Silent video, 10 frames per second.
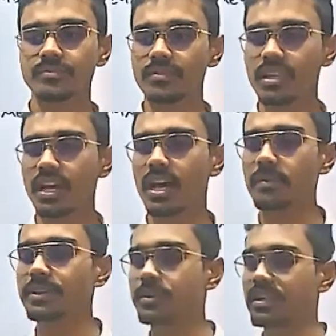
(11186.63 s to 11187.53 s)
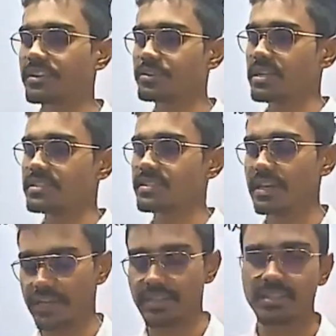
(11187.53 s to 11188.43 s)
Ability to convert to sheets, correct.
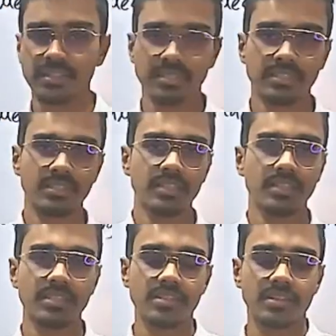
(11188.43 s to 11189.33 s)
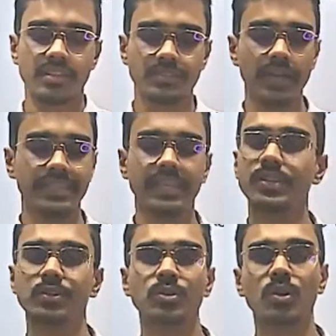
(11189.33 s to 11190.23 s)
So I think you
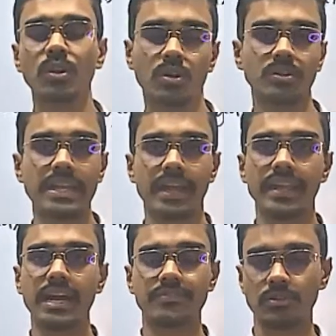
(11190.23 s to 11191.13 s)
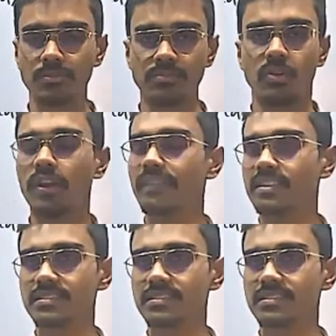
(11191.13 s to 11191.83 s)
all know that idea from O levels.